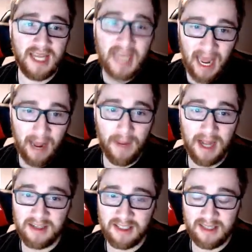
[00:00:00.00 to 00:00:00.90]
game,
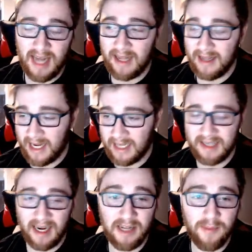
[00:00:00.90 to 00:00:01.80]
like I
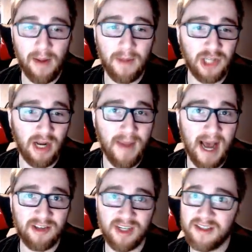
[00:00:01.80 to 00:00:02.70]
said, it's pretty much unmatched.